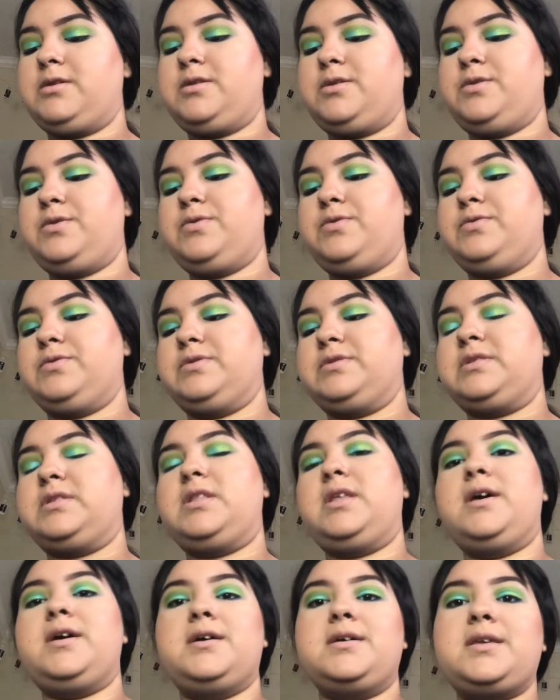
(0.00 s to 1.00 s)
to use
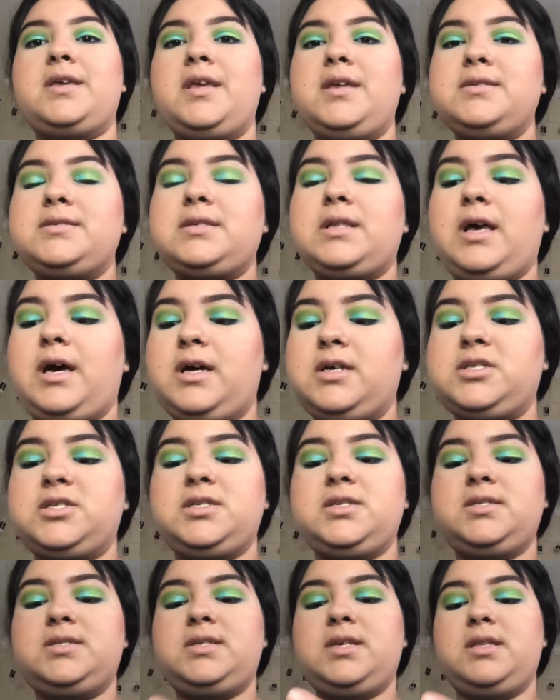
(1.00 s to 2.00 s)
the Kiss
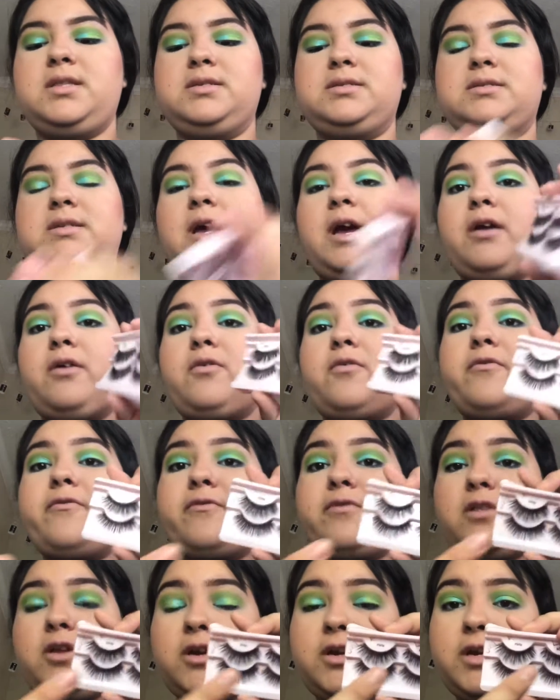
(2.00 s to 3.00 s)
lashes in the style
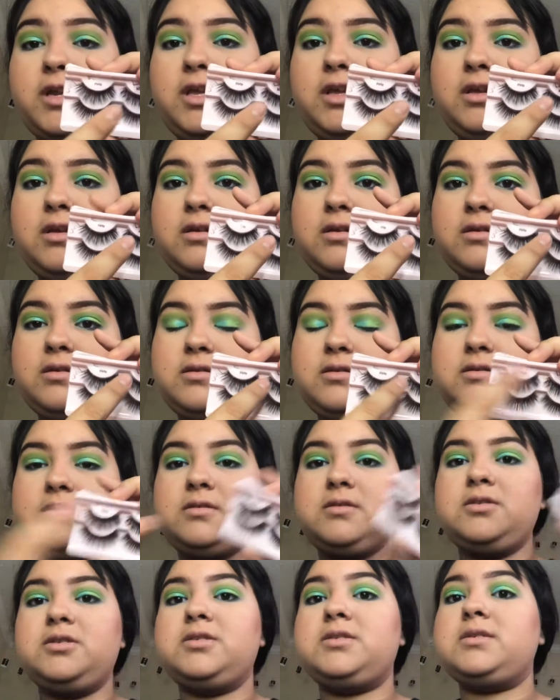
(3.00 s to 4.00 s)
Flirty.
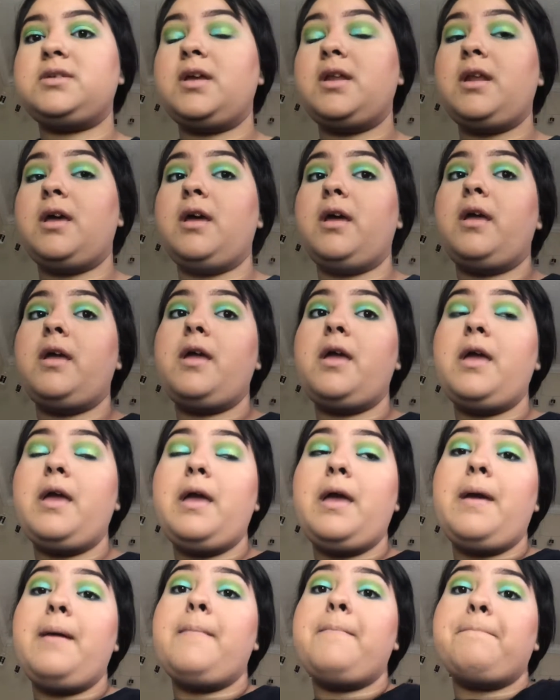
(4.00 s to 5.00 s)
I'm just going to
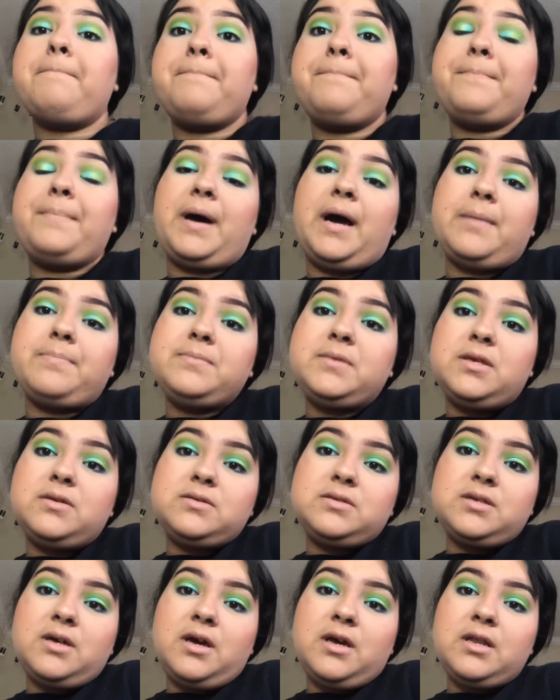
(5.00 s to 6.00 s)
pop
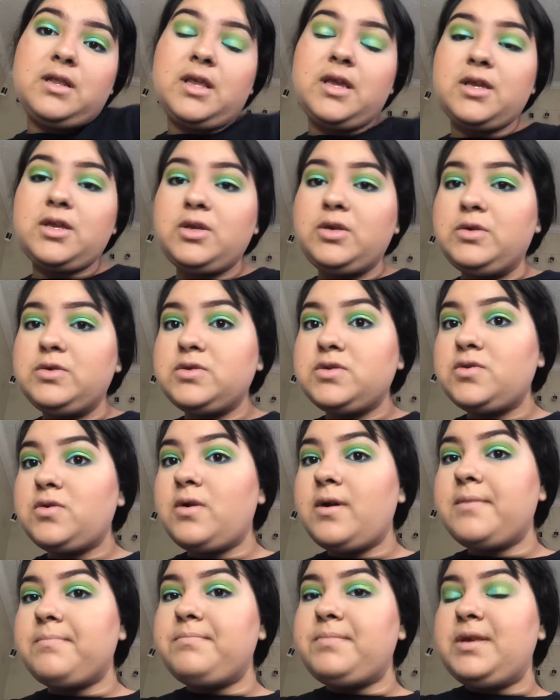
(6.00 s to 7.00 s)
those on like
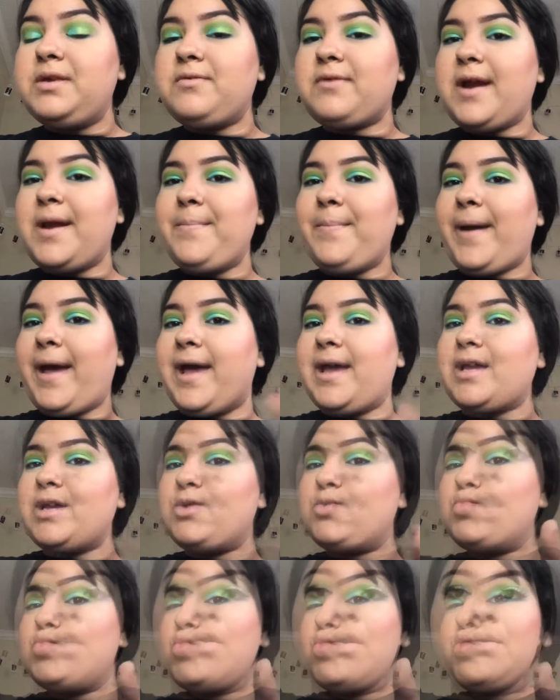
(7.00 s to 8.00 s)
usual and be right back.
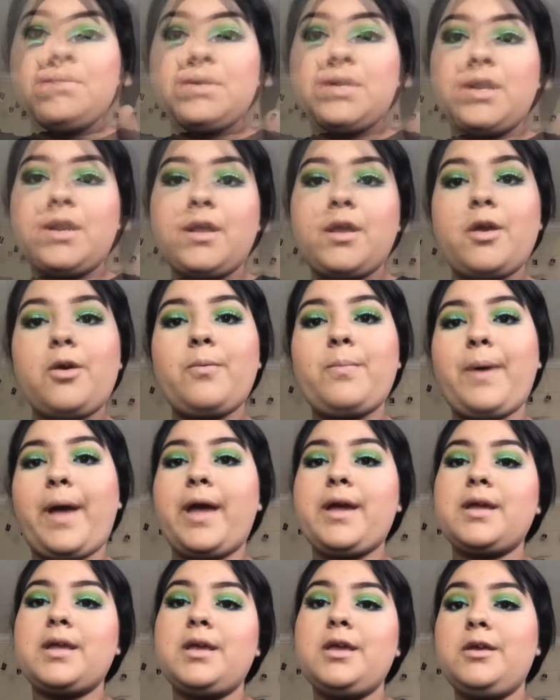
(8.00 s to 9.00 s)
Now I'm going to go
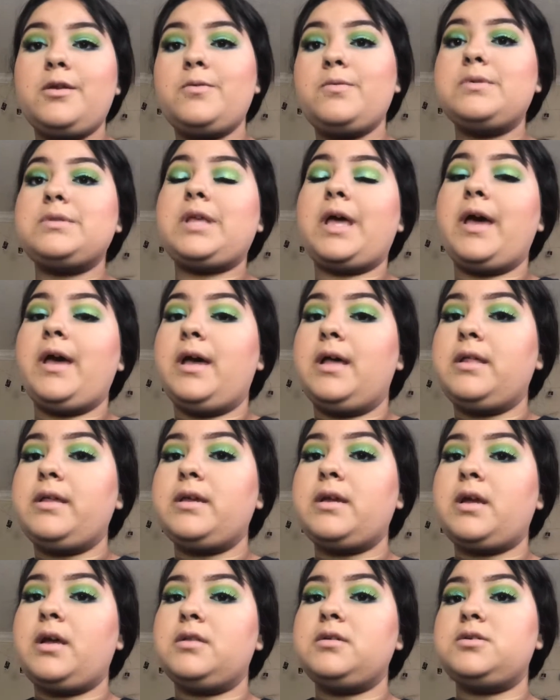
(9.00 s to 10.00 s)
back in with that
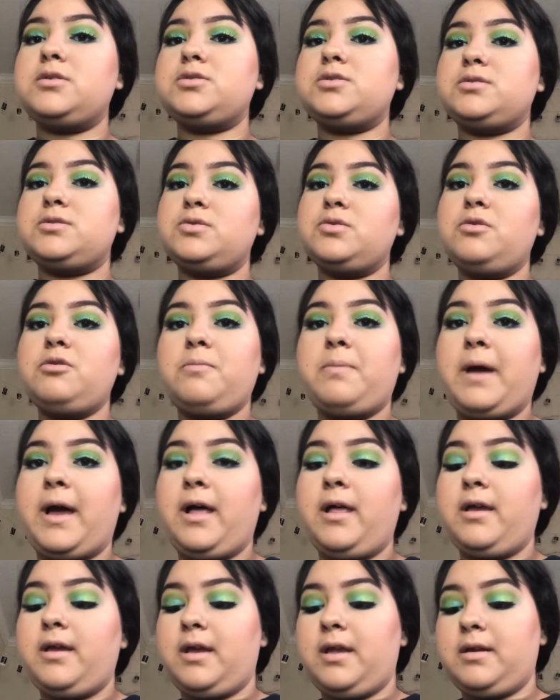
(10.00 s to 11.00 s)
LA Colors Jewel
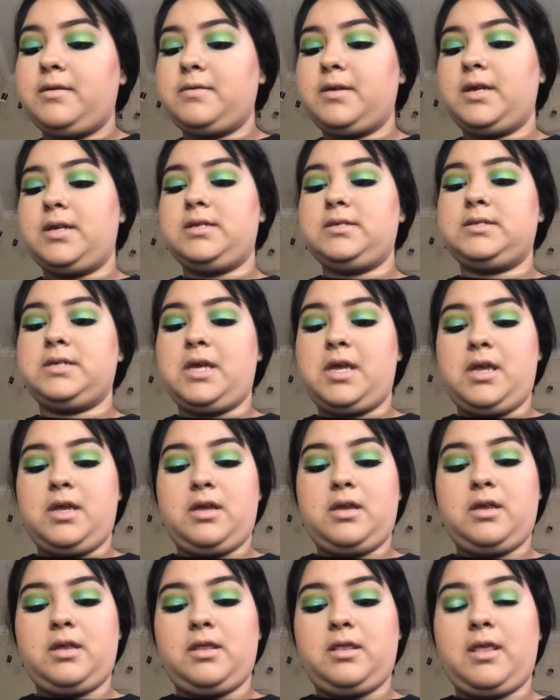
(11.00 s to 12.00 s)
palette, and I'm going to
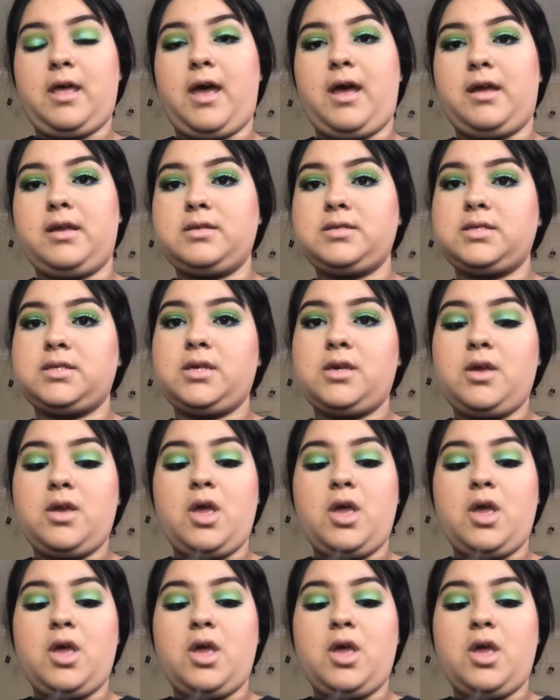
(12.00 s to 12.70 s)
take that